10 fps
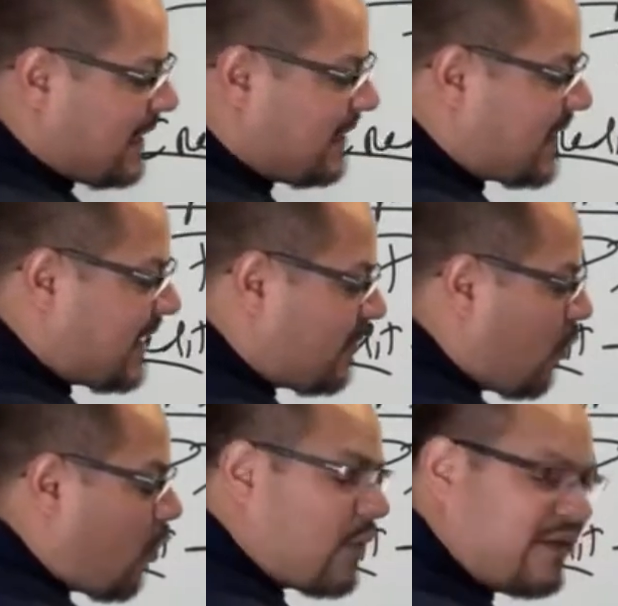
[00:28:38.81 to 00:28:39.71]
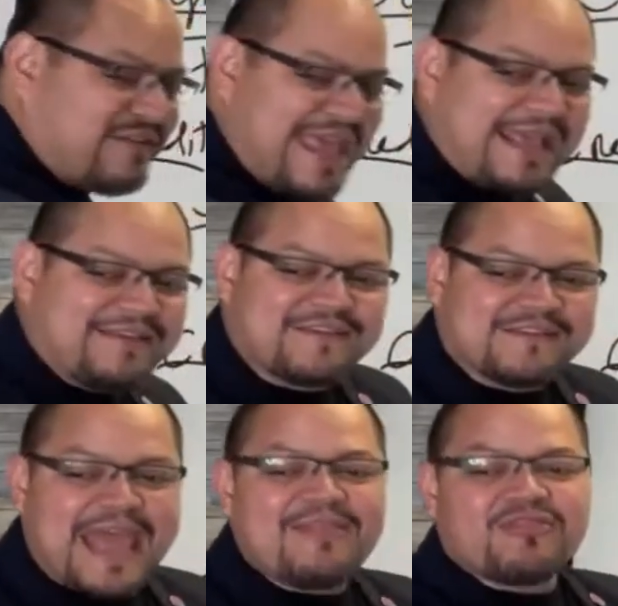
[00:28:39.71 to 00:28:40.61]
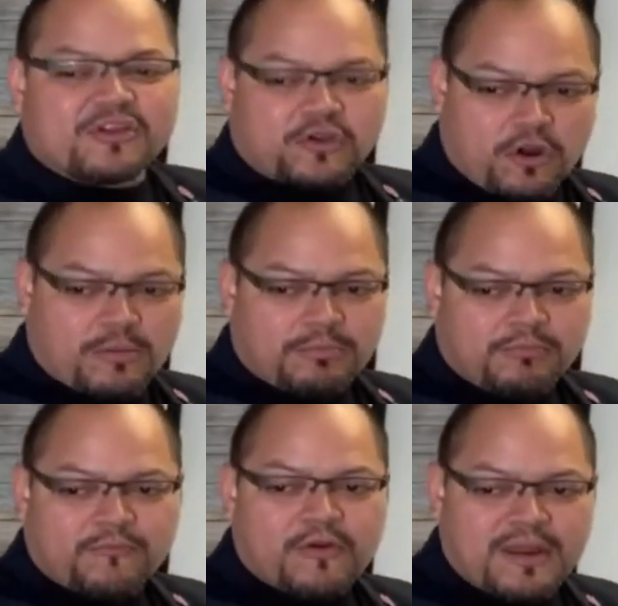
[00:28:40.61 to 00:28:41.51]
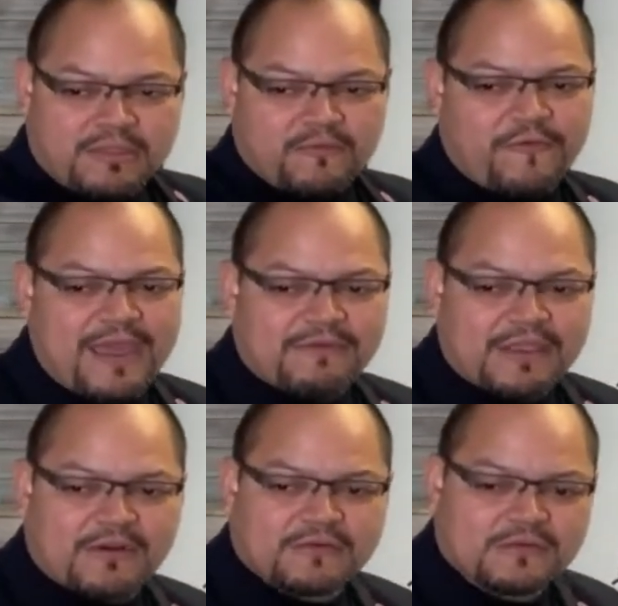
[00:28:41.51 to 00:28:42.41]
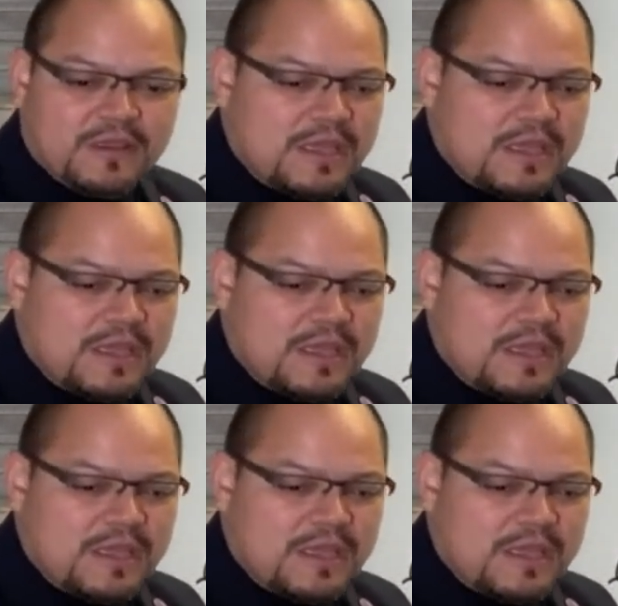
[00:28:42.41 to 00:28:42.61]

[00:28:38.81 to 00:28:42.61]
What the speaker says: they can always extend the term for another 5 years,